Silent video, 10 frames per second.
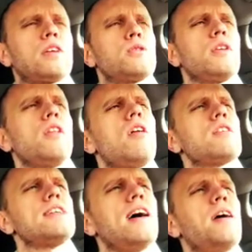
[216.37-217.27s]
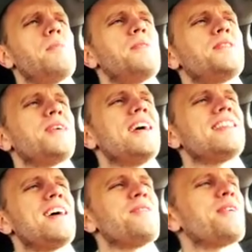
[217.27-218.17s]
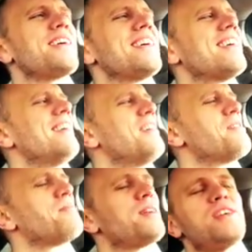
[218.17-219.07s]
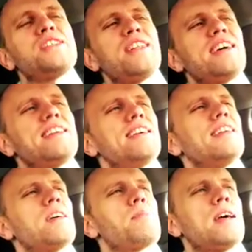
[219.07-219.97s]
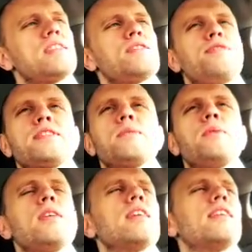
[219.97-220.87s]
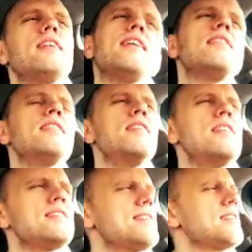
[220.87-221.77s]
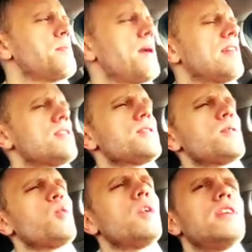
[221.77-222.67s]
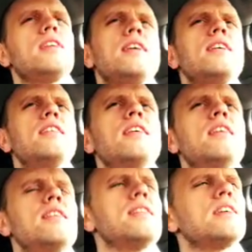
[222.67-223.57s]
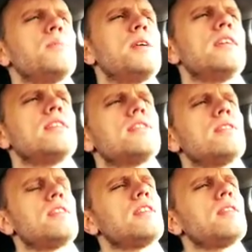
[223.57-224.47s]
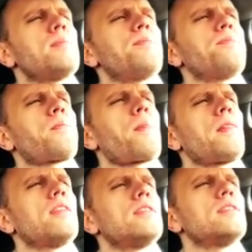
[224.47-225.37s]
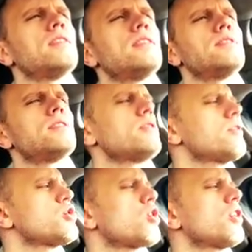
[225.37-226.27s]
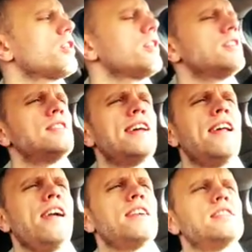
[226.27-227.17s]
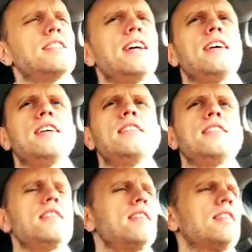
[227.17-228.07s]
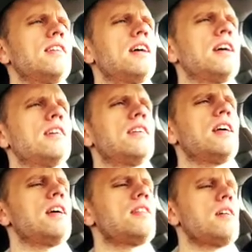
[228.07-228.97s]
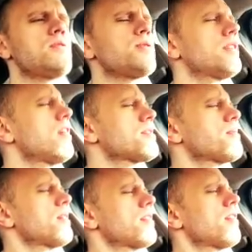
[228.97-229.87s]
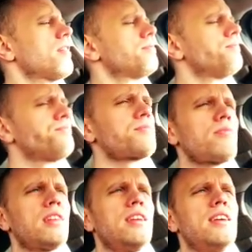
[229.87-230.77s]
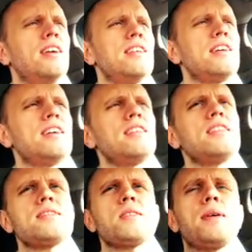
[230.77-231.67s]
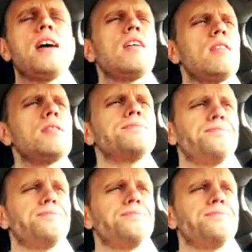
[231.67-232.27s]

took a long time to get that working, but eventually I did, and I managed to fix the bug, and I sent a patch to someone, and they committed it to the trunk, and that was really awesome, I thought. And then somehow